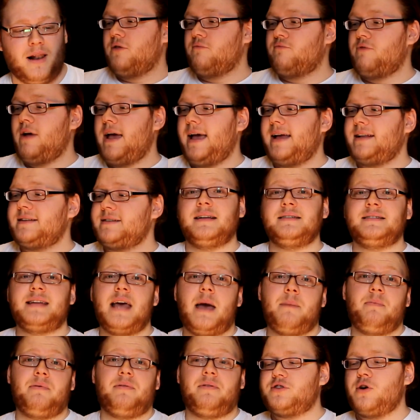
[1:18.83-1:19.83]
The rate,
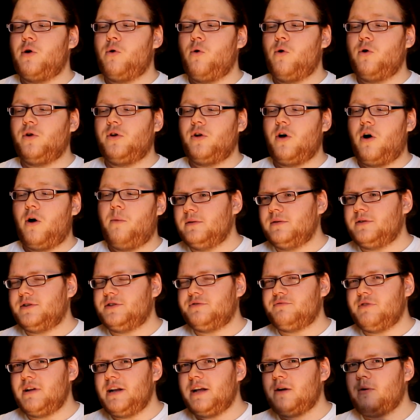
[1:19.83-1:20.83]
depth, tone knob, which
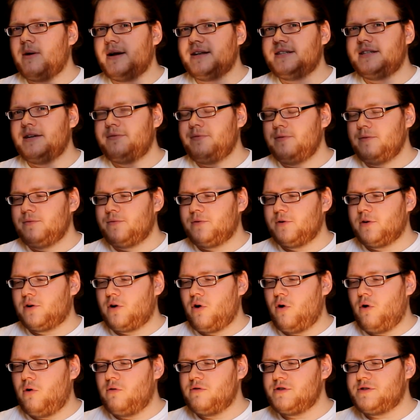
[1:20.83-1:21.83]
is really quite different for a
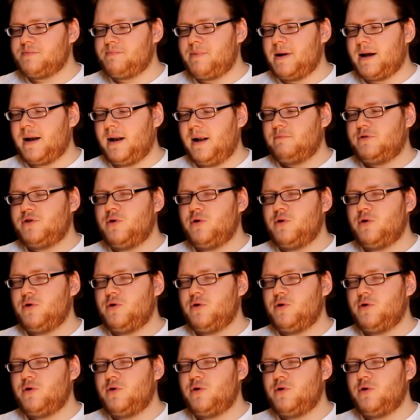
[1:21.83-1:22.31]
chorus pedal.